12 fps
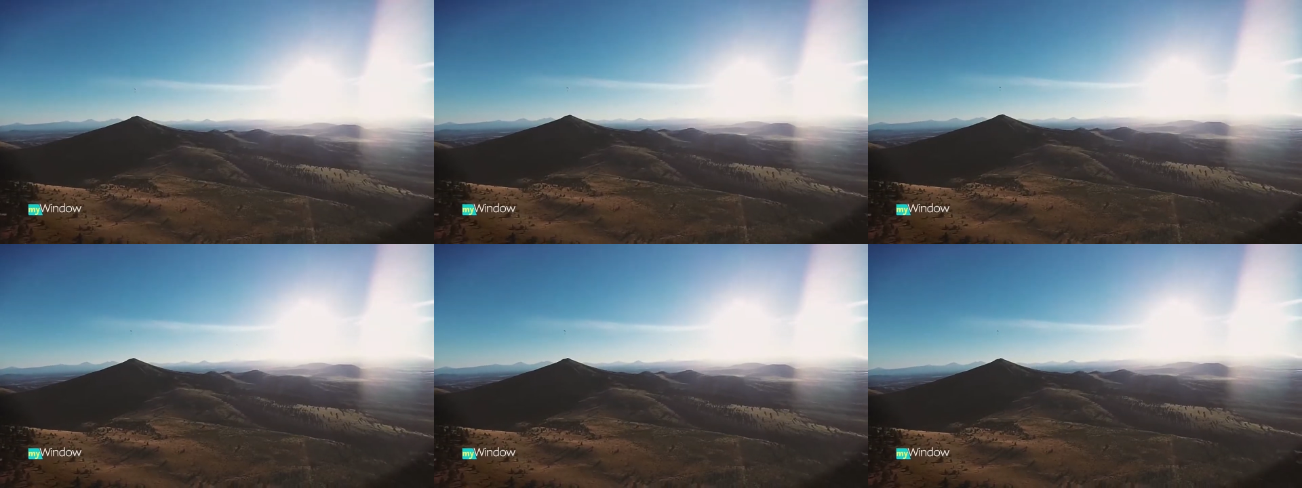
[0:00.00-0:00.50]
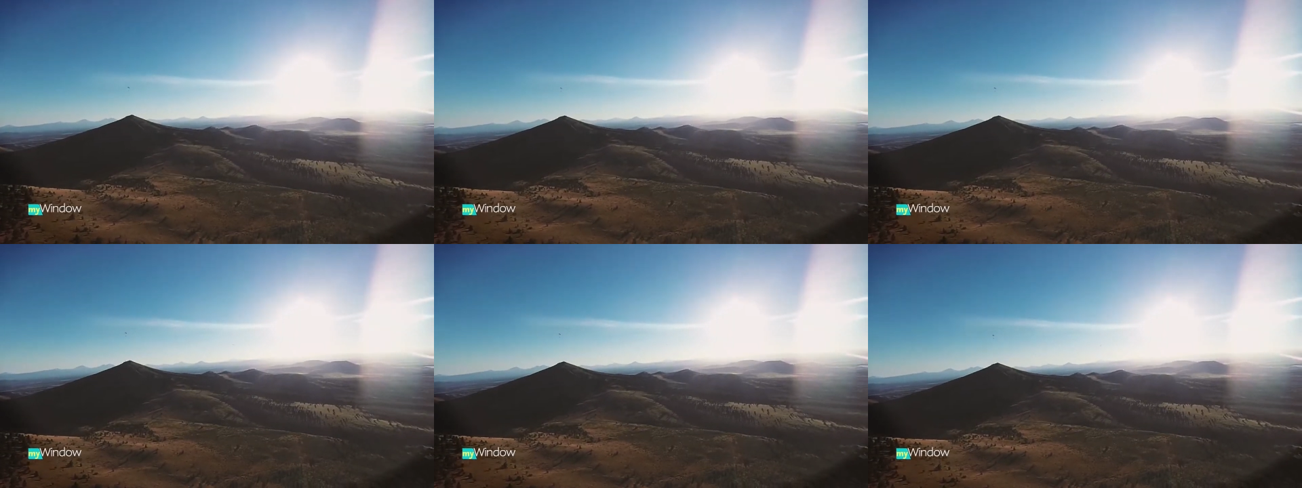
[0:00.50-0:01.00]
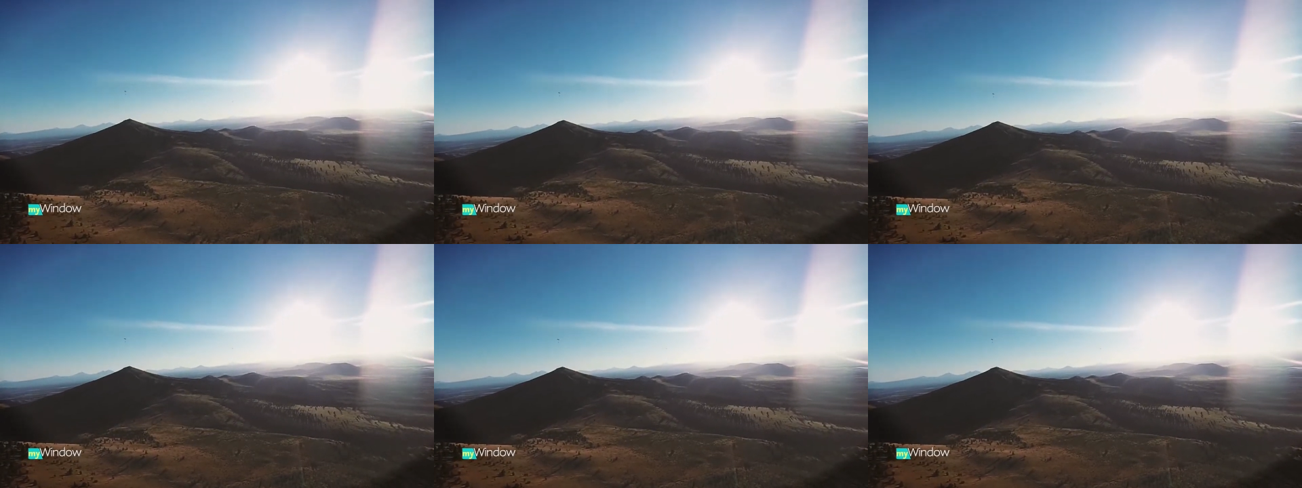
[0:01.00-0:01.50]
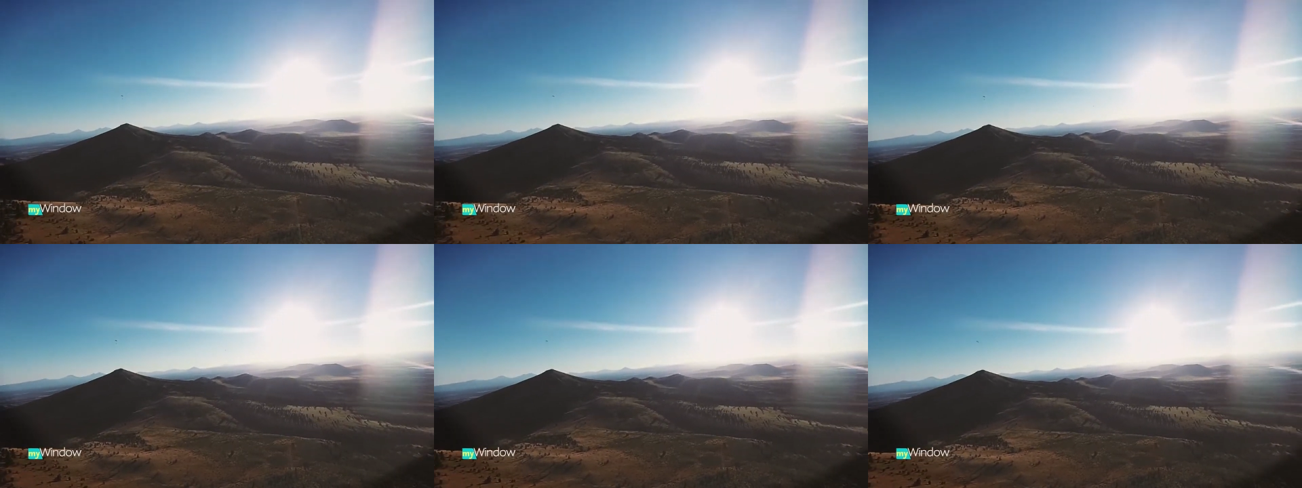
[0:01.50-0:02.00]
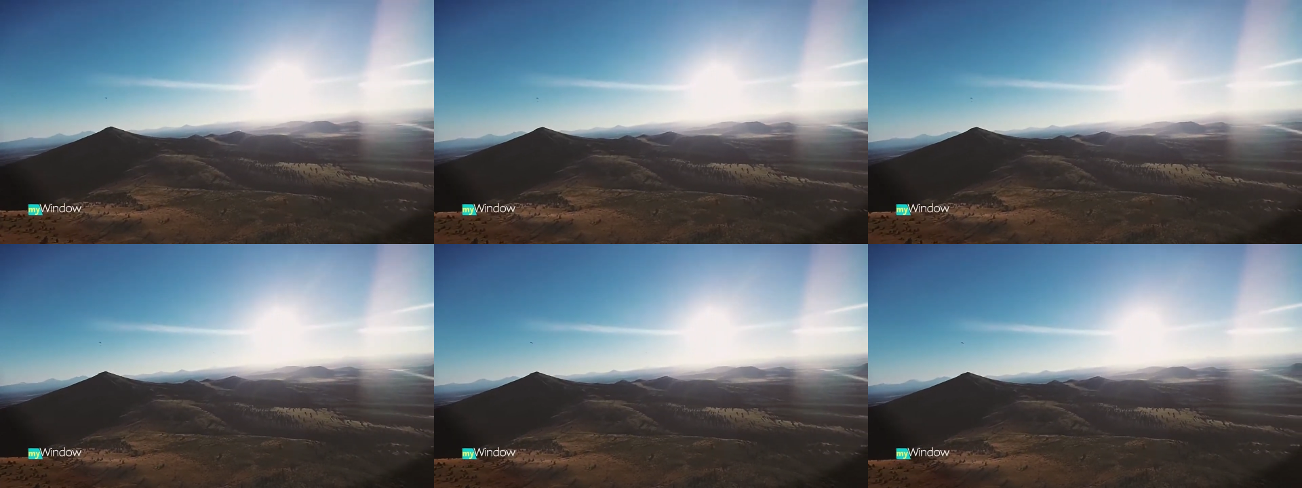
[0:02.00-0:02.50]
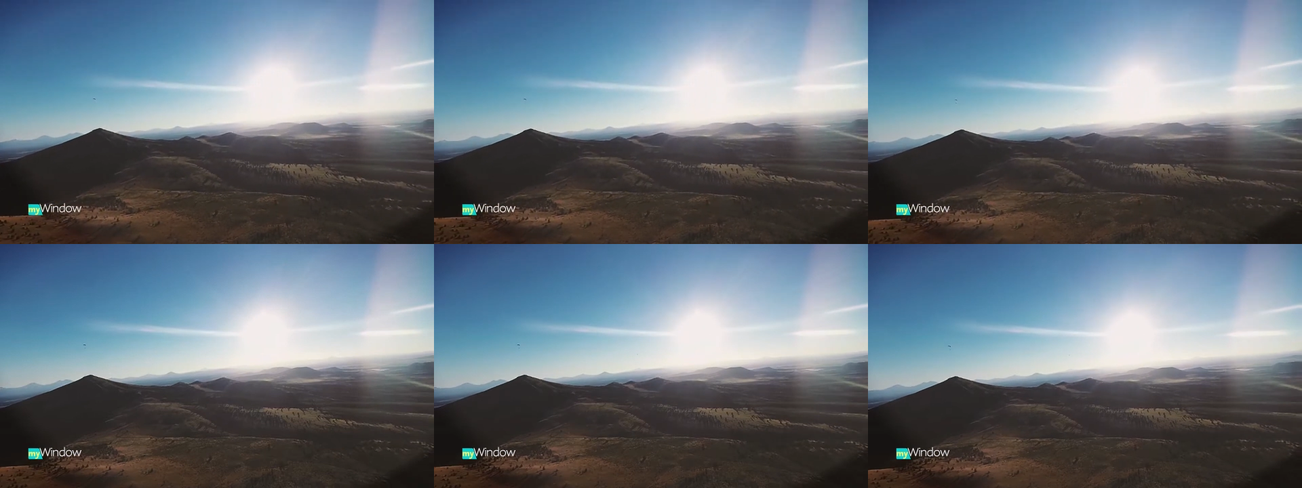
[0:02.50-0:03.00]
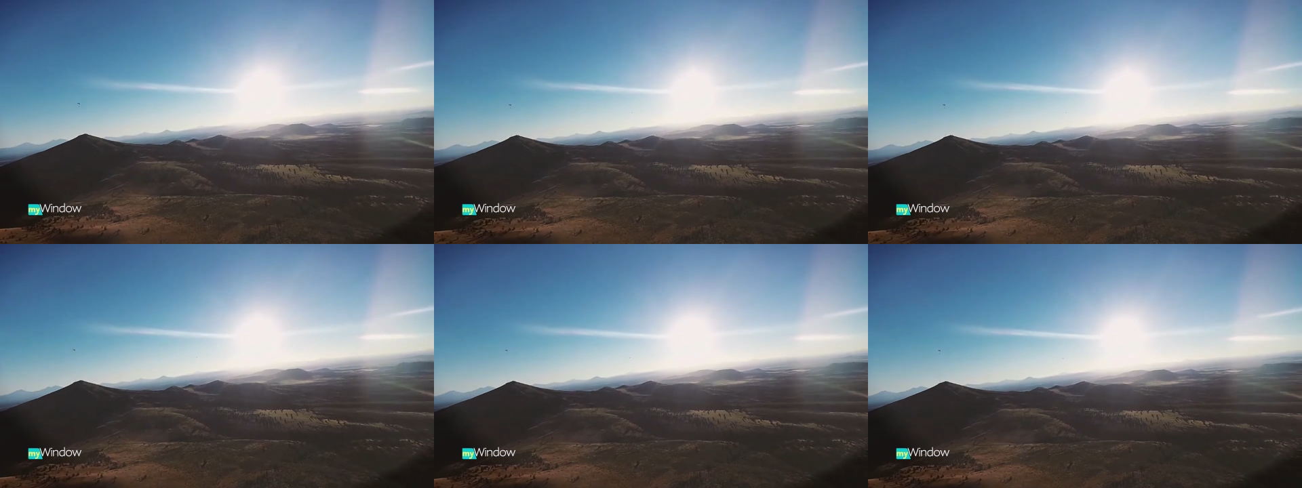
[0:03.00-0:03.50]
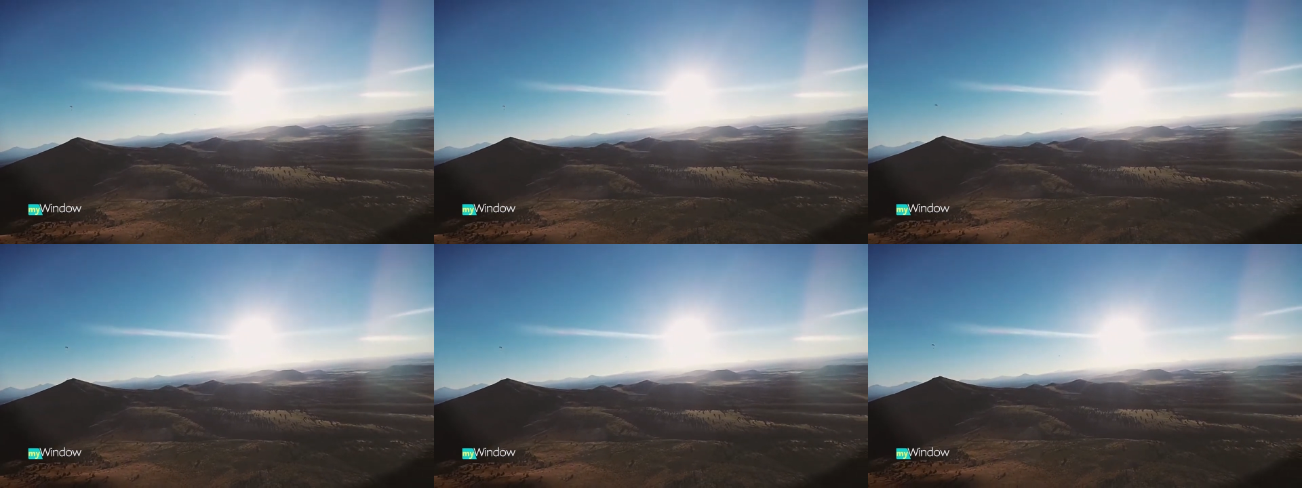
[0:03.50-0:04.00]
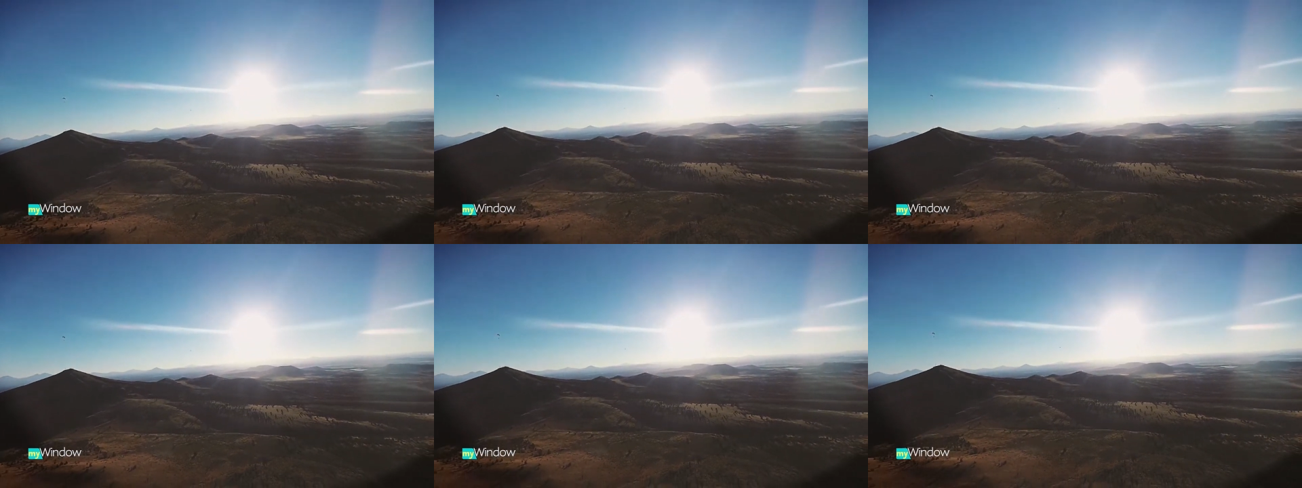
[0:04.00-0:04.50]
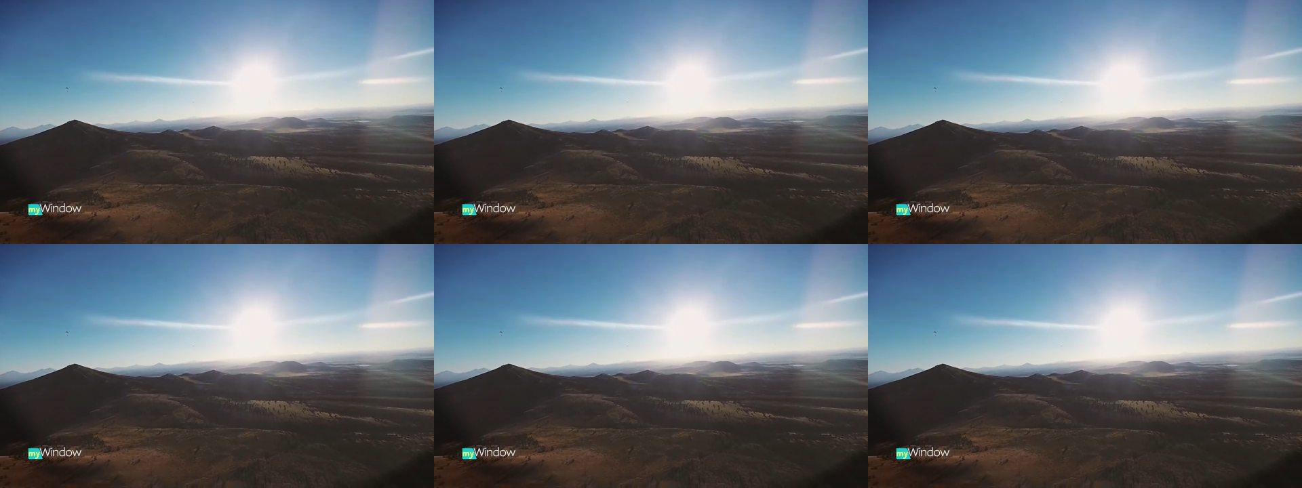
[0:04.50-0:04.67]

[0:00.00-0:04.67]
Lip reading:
Nobody's mouth can be seen.